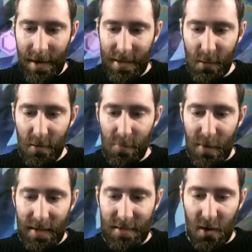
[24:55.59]
I guess we
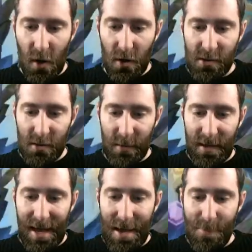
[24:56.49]
replace Scourge, so we
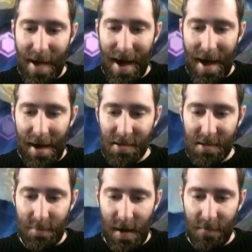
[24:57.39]
keep our
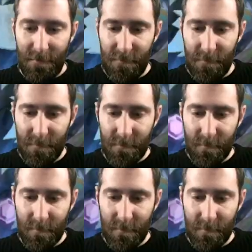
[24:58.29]
Hunter buff.